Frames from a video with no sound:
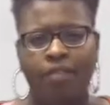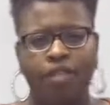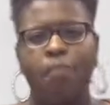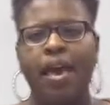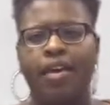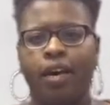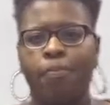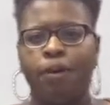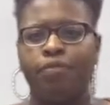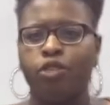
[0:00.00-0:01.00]
the
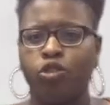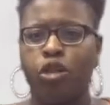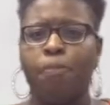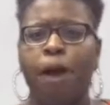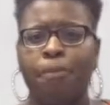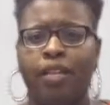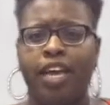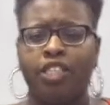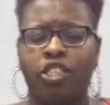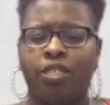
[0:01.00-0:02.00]
makeup of the student
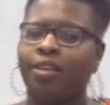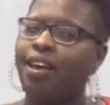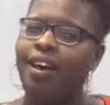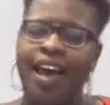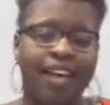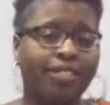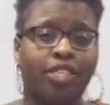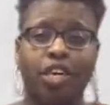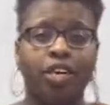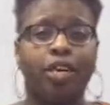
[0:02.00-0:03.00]
population has
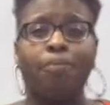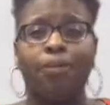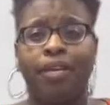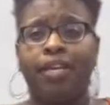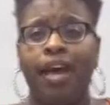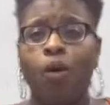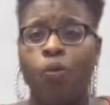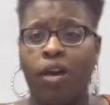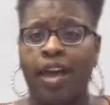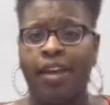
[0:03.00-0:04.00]
done a complete
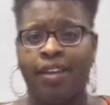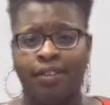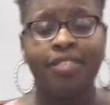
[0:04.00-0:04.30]
180.